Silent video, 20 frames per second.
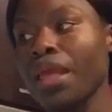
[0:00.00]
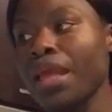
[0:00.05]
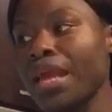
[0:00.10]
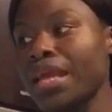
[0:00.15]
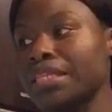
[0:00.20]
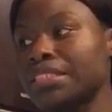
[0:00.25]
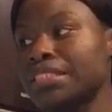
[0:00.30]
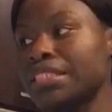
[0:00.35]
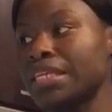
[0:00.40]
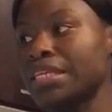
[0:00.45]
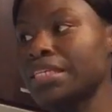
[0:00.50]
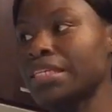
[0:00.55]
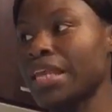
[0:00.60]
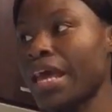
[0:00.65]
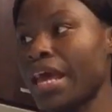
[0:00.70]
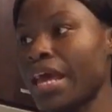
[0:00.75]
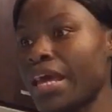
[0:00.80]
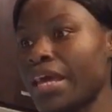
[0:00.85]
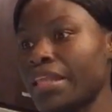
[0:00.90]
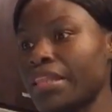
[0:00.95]
I didn't
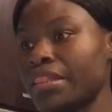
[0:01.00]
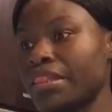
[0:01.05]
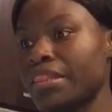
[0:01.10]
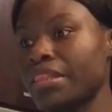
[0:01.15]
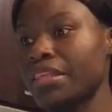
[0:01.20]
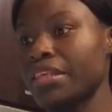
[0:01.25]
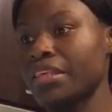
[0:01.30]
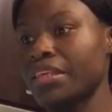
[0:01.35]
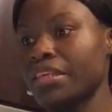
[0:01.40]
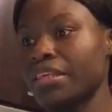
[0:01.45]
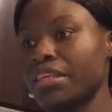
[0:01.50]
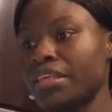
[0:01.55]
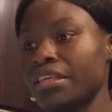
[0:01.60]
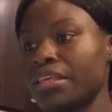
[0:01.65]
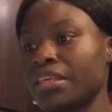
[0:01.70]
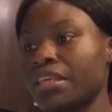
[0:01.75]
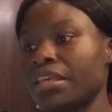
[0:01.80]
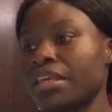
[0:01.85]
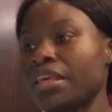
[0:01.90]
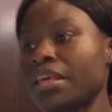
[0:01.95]
add
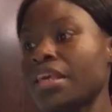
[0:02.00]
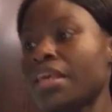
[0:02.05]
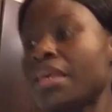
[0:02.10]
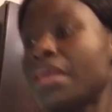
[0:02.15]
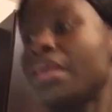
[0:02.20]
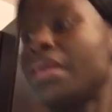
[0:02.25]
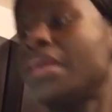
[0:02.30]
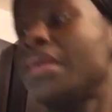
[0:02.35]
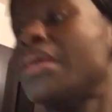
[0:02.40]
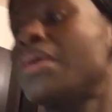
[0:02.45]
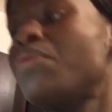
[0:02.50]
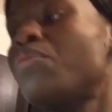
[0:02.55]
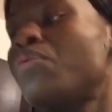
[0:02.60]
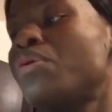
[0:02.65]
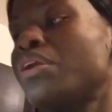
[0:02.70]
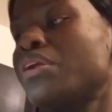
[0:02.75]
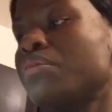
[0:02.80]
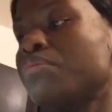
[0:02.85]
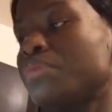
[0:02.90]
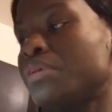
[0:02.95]
the, it
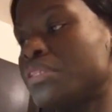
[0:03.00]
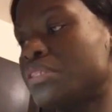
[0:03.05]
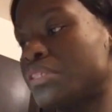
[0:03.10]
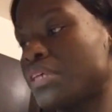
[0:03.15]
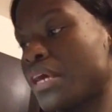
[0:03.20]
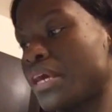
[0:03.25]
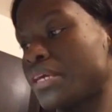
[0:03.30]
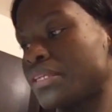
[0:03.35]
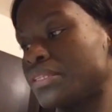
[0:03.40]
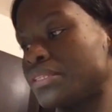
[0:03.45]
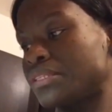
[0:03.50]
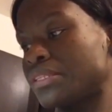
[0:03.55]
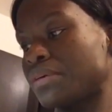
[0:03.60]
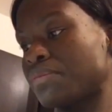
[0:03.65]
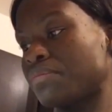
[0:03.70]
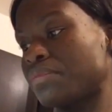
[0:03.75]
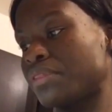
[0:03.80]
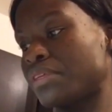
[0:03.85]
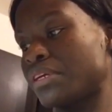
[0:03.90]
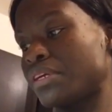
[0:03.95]
wanted me to add
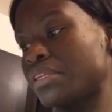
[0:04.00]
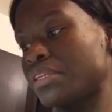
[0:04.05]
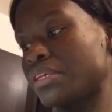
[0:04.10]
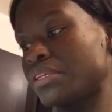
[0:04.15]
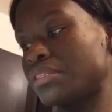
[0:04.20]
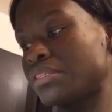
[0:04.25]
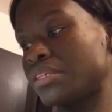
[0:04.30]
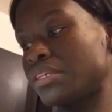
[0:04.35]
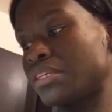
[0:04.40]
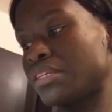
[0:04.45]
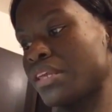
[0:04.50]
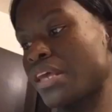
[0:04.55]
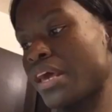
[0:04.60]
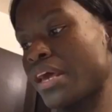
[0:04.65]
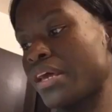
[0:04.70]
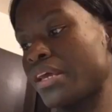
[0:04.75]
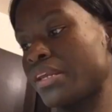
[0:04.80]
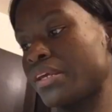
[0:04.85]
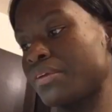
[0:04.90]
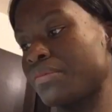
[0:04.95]
something and I didn't
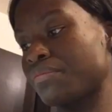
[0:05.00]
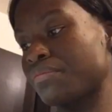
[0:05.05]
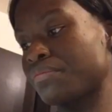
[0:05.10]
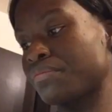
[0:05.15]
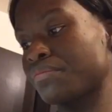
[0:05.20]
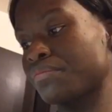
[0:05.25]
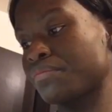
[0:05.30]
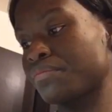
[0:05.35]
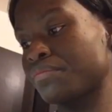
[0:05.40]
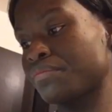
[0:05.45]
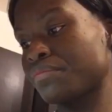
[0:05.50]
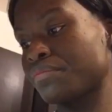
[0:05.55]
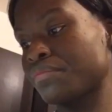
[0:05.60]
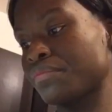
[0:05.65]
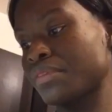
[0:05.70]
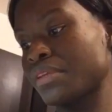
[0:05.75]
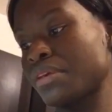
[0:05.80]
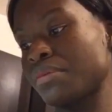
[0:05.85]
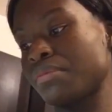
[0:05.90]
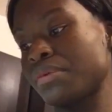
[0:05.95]
add it
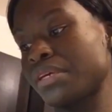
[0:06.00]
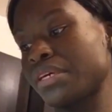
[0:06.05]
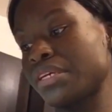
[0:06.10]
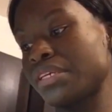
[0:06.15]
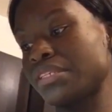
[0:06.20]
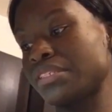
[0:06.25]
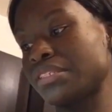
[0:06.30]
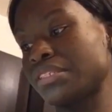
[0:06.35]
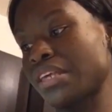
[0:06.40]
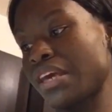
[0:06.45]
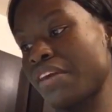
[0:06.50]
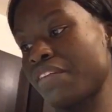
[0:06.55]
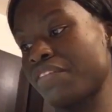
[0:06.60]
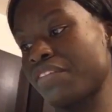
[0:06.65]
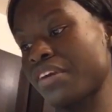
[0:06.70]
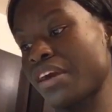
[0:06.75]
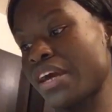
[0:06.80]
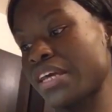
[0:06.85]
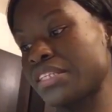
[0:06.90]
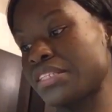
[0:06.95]
because I
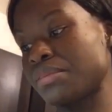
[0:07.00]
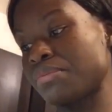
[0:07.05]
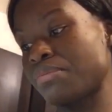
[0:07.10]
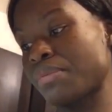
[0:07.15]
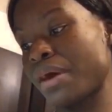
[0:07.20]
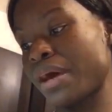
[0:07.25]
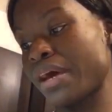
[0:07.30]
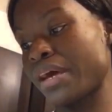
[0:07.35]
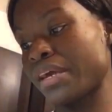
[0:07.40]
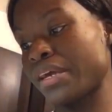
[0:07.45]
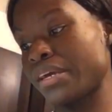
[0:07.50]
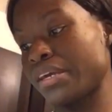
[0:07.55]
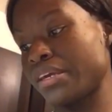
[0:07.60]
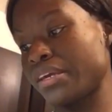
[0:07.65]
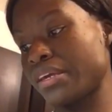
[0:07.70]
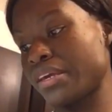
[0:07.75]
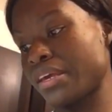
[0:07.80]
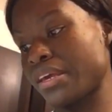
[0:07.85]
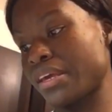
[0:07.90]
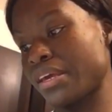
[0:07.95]
forgot to buy
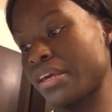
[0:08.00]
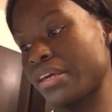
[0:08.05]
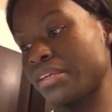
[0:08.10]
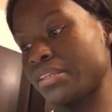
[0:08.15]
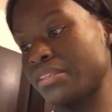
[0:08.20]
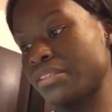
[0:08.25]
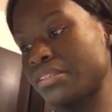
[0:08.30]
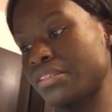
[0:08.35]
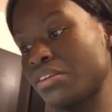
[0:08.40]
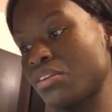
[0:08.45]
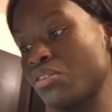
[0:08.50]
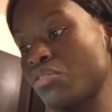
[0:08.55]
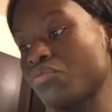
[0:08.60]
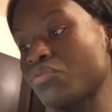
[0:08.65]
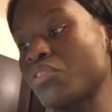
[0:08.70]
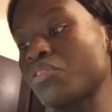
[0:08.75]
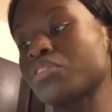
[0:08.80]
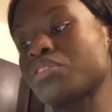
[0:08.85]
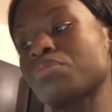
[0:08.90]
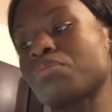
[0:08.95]
it and
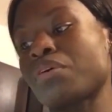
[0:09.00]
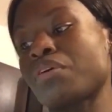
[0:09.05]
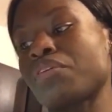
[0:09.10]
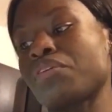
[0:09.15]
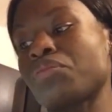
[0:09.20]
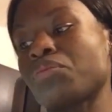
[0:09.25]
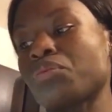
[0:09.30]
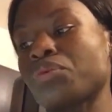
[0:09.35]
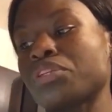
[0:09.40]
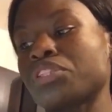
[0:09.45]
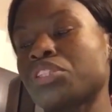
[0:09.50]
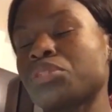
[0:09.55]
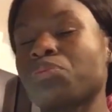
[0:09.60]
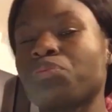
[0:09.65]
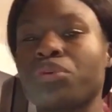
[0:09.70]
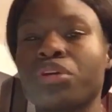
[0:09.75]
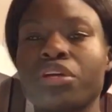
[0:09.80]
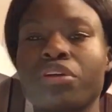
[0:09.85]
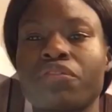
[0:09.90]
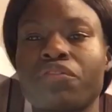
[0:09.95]
rosemary, one
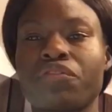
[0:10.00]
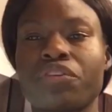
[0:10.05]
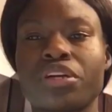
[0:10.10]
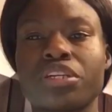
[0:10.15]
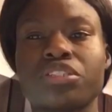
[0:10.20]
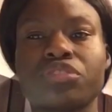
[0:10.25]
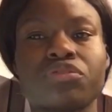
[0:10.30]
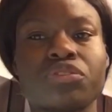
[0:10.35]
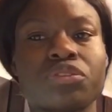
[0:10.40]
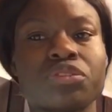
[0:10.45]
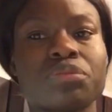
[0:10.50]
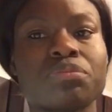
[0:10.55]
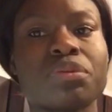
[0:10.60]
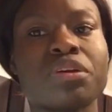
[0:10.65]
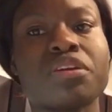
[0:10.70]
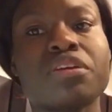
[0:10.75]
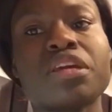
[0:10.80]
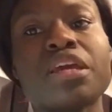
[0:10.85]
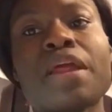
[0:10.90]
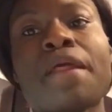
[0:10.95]
spring of fresh
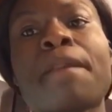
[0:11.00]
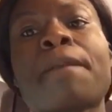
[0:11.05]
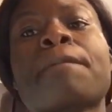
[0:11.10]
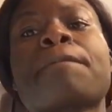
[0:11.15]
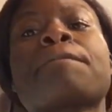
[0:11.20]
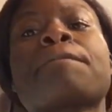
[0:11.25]
rosemary.